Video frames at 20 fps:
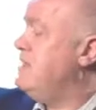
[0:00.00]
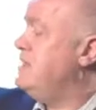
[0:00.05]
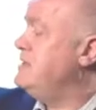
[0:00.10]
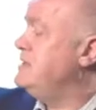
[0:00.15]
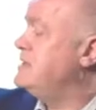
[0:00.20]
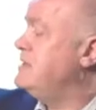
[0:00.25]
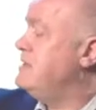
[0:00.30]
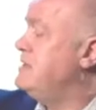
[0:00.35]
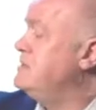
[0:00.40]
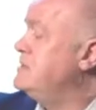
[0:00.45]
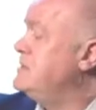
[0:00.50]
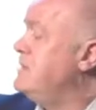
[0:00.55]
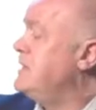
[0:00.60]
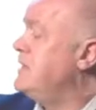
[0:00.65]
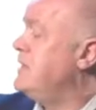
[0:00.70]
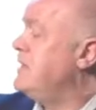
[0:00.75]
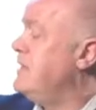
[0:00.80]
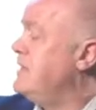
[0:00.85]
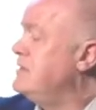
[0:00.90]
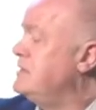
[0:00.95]
enzymes then
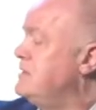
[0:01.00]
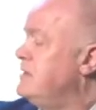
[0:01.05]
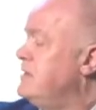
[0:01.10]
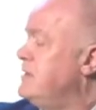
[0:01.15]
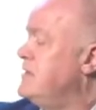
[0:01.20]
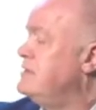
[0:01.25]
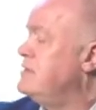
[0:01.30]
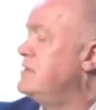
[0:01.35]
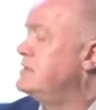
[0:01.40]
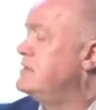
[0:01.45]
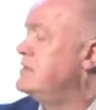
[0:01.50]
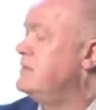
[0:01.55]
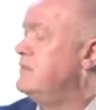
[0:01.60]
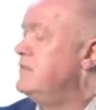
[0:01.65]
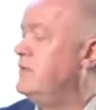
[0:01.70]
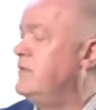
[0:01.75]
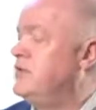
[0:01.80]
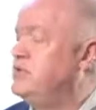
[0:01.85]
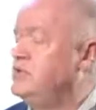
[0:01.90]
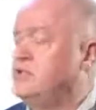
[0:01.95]
catalyze its
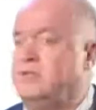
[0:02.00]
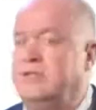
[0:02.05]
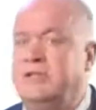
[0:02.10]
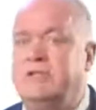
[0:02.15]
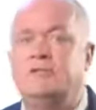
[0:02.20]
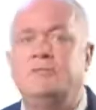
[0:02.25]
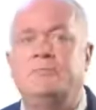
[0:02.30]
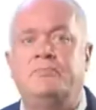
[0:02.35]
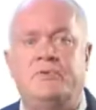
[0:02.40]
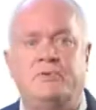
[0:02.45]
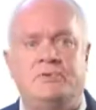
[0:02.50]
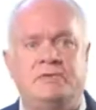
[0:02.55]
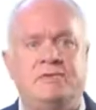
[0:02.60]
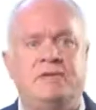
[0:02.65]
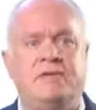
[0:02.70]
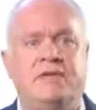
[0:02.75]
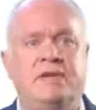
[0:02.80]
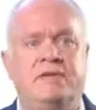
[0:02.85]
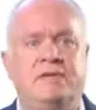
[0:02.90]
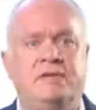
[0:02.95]
conversion into
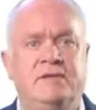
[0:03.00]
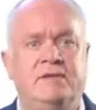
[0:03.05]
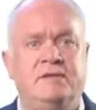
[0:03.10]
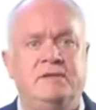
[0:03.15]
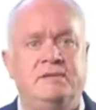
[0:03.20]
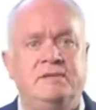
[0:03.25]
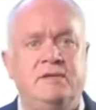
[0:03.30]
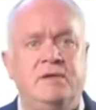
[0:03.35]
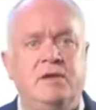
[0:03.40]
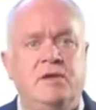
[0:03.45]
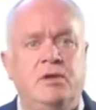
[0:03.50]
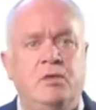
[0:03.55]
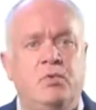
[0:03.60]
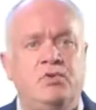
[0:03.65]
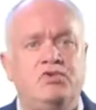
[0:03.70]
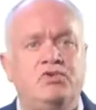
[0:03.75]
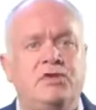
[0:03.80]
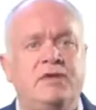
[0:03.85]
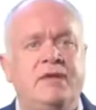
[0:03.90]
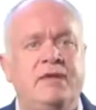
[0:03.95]
prostaglandins,
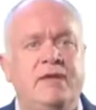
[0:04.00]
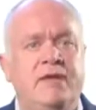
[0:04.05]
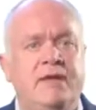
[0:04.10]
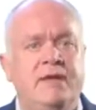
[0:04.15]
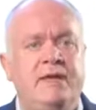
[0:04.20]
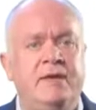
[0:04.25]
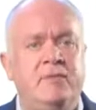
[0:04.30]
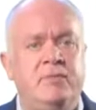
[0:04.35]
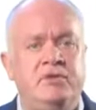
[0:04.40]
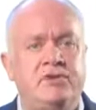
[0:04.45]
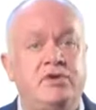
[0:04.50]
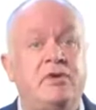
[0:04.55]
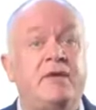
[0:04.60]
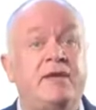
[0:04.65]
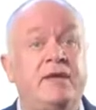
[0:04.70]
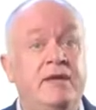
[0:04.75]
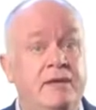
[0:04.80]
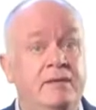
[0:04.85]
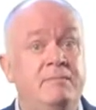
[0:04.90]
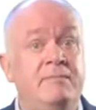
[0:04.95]
which are a
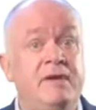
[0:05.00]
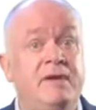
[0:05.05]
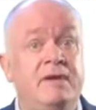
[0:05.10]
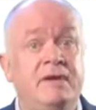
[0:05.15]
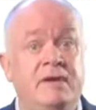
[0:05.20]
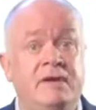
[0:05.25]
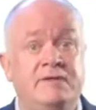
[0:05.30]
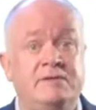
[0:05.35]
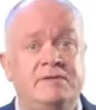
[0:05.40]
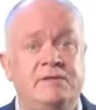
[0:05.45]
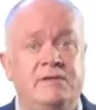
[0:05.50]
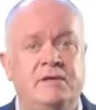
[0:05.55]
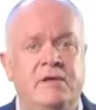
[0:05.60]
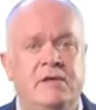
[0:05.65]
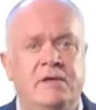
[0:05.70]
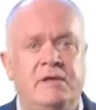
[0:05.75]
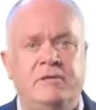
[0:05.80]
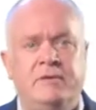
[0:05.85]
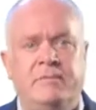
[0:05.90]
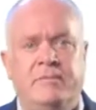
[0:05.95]
key mediator
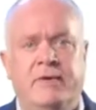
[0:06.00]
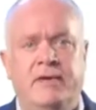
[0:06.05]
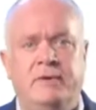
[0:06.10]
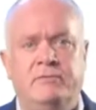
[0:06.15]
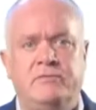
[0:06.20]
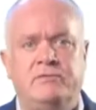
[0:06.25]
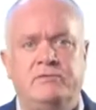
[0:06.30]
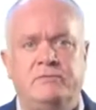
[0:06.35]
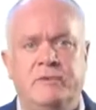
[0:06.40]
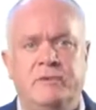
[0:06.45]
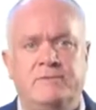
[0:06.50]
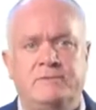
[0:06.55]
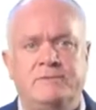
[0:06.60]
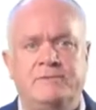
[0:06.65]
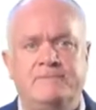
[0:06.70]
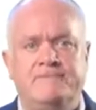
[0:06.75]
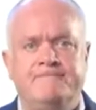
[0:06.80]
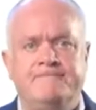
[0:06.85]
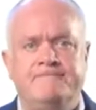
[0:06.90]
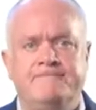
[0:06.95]
of the pain
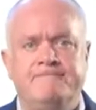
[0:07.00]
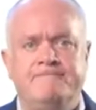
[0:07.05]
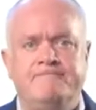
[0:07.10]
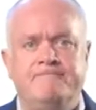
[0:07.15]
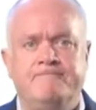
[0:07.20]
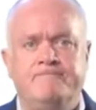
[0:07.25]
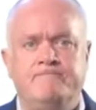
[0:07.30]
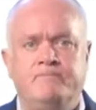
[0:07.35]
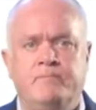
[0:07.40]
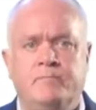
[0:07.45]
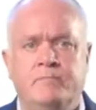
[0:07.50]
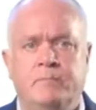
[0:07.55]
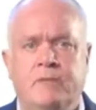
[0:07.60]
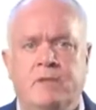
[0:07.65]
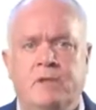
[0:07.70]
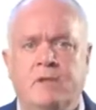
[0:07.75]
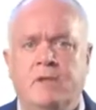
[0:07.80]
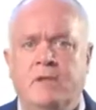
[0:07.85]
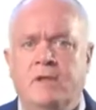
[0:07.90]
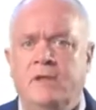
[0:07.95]
response.
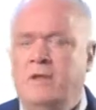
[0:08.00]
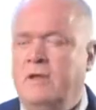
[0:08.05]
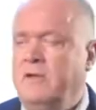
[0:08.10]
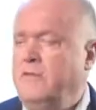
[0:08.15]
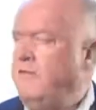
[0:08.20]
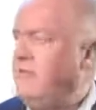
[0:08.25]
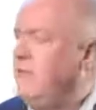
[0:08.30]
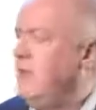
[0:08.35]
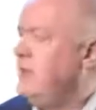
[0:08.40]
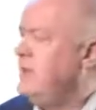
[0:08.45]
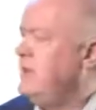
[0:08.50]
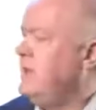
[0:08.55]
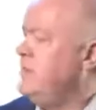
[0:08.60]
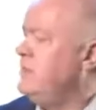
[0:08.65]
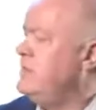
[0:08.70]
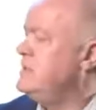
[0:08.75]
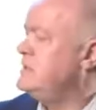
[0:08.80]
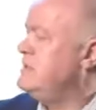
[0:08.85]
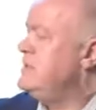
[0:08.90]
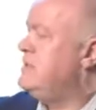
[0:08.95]
Finally,
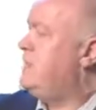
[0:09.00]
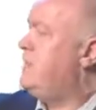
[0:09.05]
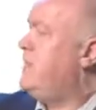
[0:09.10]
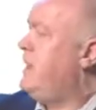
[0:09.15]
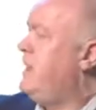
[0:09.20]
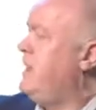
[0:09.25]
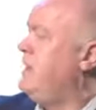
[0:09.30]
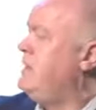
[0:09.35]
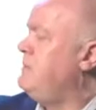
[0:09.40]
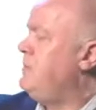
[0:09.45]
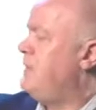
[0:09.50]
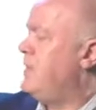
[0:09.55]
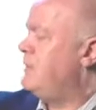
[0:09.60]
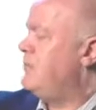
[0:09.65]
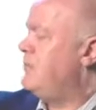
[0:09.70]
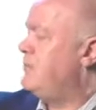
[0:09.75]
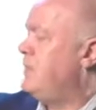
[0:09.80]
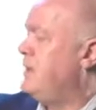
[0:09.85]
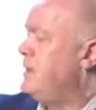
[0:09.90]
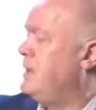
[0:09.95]
we see the pain
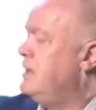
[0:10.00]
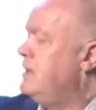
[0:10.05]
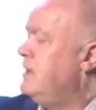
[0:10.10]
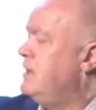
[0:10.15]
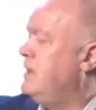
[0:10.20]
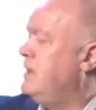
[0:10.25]
pathway,